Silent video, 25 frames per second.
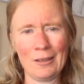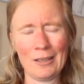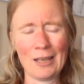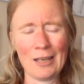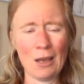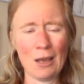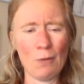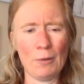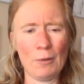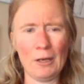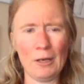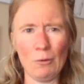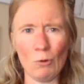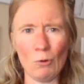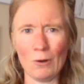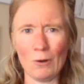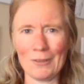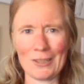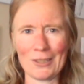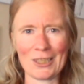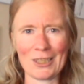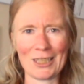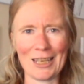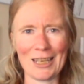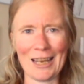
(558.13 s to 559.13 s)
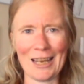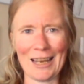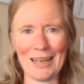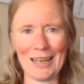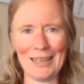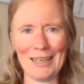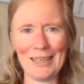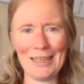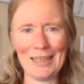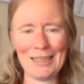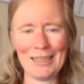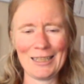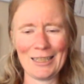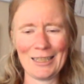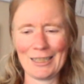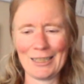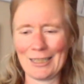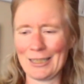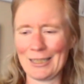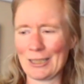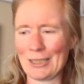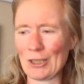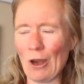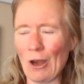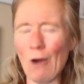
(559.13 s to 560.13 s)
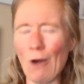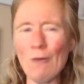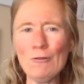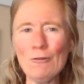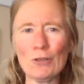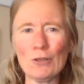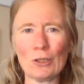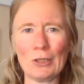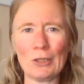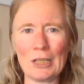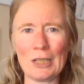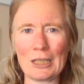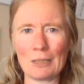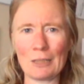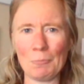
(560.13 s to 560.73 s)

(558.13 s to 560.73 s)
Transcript: Nobody wants that. It's just totally